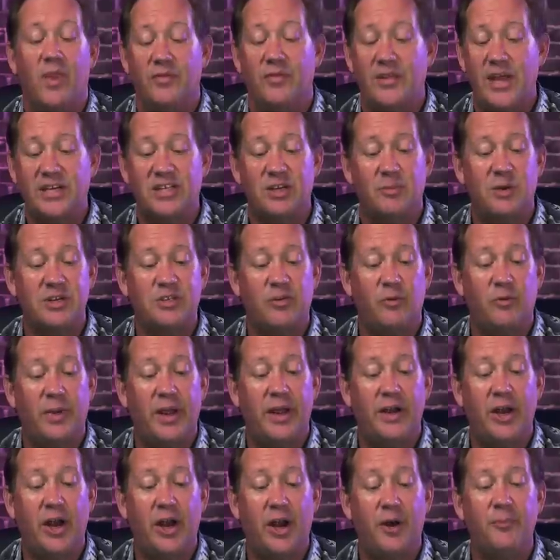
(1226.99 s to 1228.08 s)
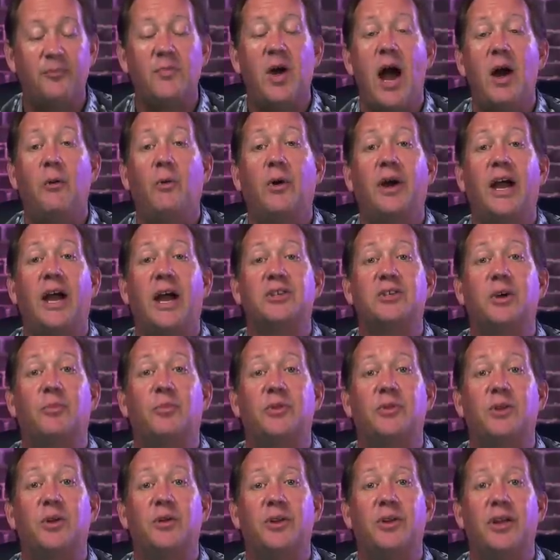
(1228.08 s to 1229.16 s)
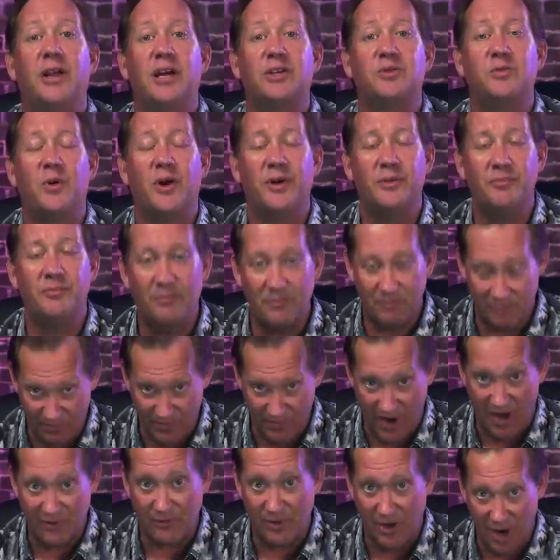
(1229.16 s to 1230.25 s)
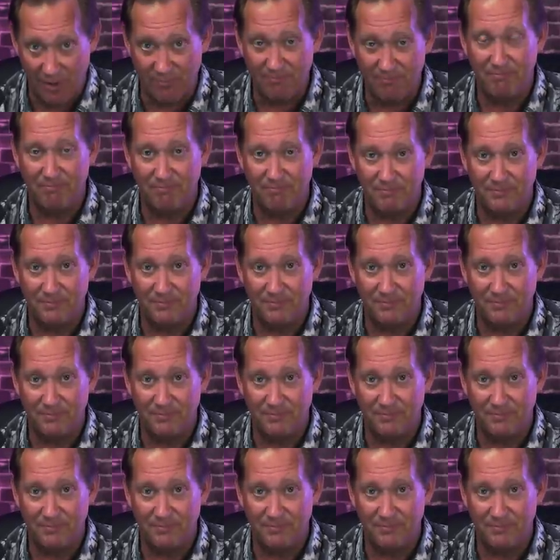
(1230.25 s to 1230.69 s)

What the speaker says: Thanks so much for being here. I will catch up with you in the next one. Bye for now.